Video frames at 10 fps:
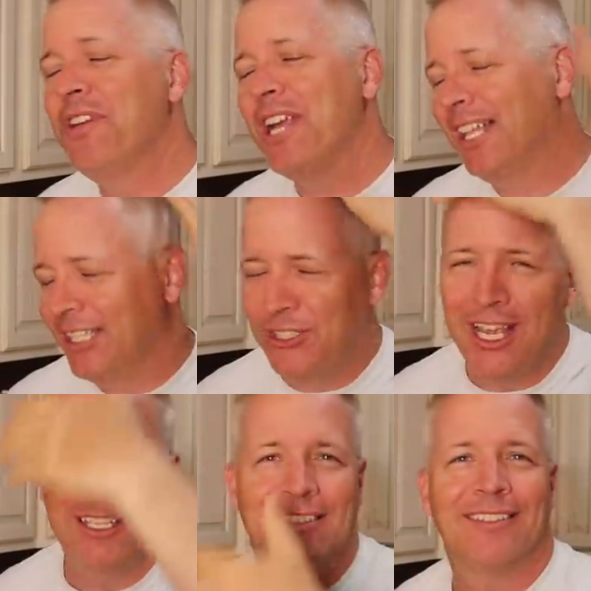figured I'd let you
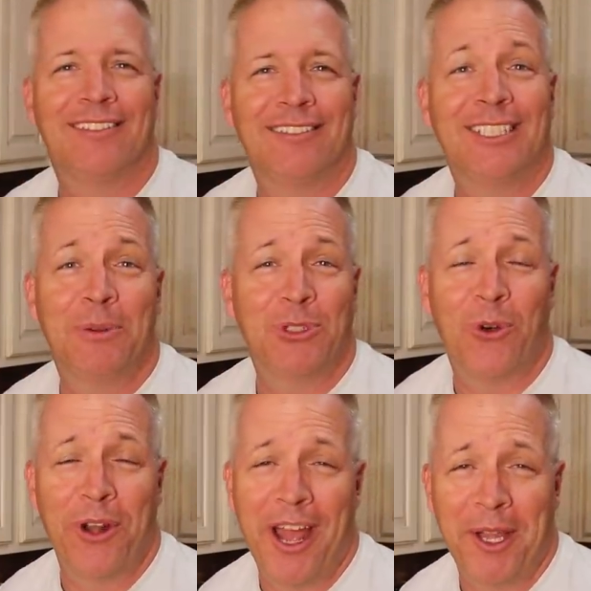guys see what's
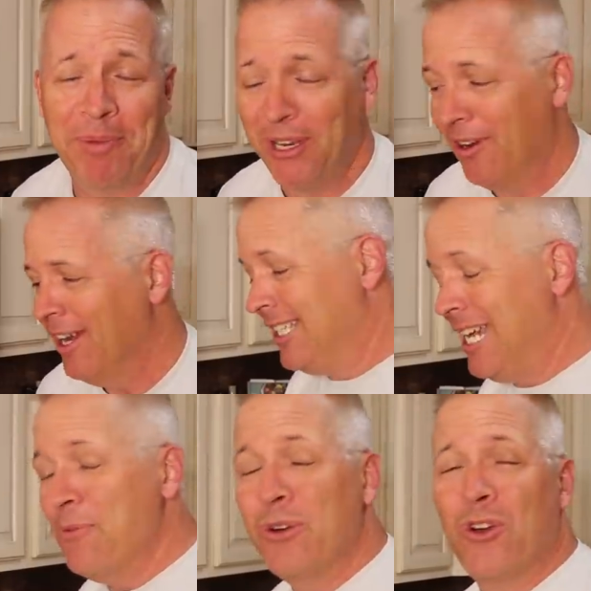going on up here.
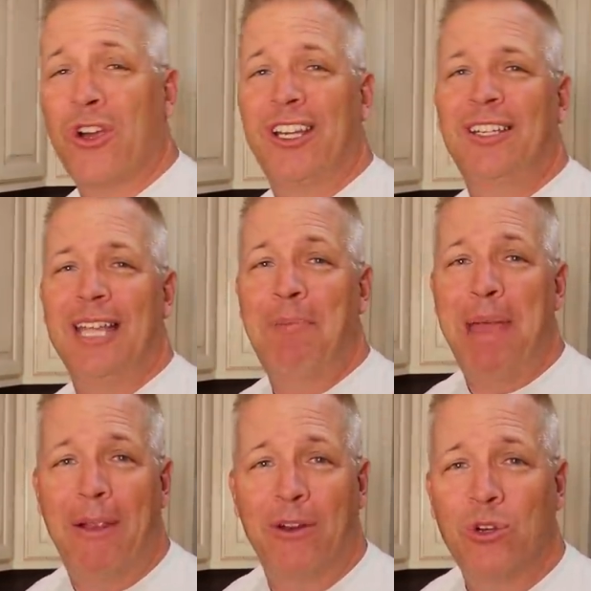Today we're cooking that
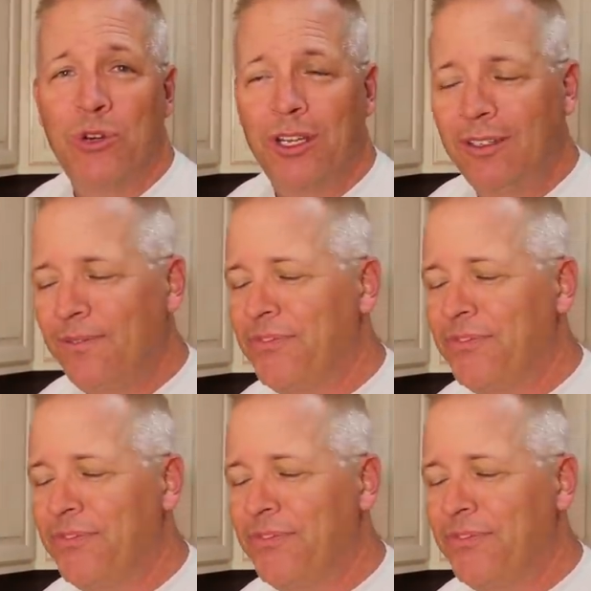barracuda.